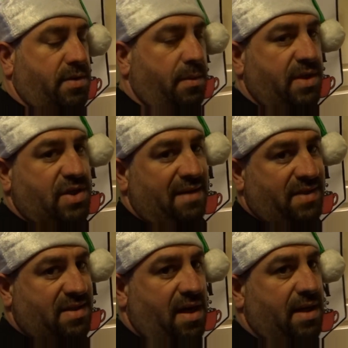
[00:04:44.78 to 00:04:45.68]
we each have a
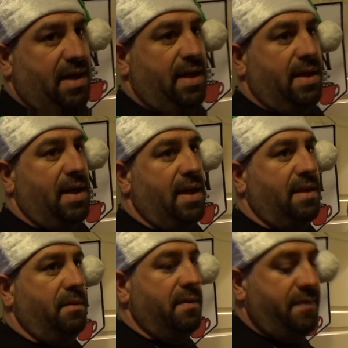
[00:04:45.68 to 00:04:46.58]
stocking and
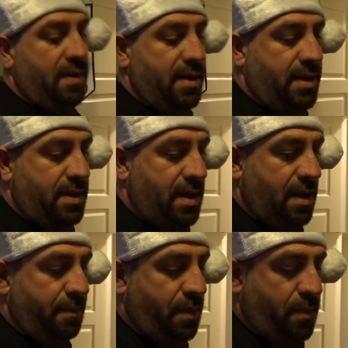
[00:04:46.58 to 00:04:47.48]
then we fill it
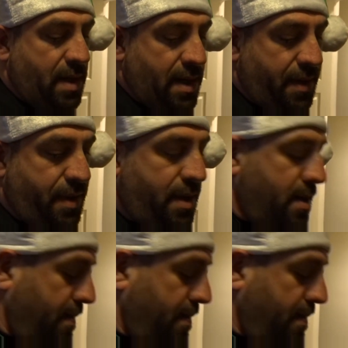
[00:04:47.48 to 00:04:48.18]
up with,